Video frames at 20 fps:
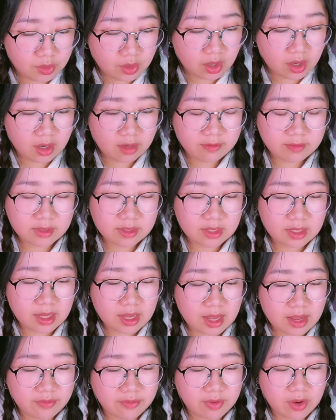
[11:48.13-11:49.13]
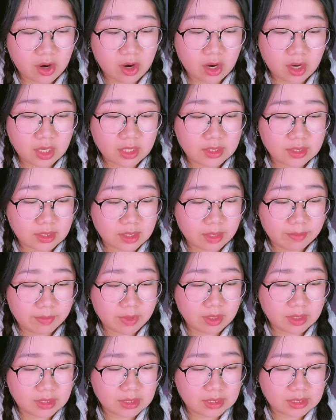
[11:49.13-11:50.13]
You often have a hard
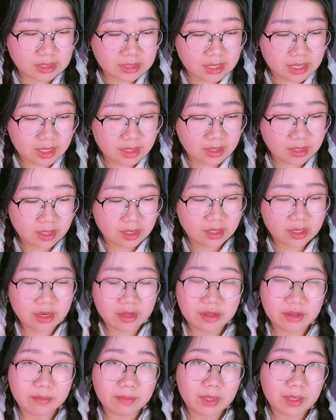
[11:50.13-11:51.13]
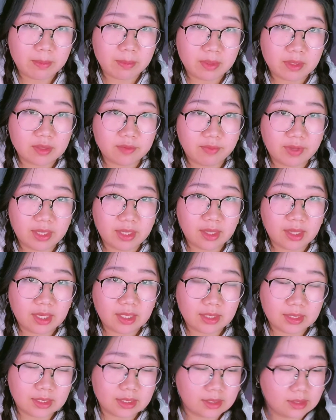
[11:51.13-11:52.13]
time understanding other people's
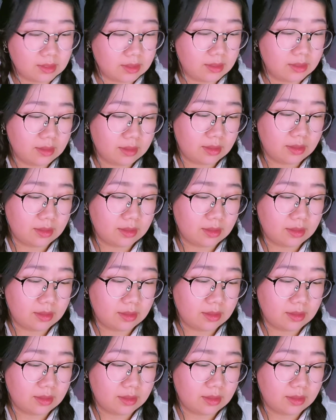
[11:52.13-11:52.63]
feelings.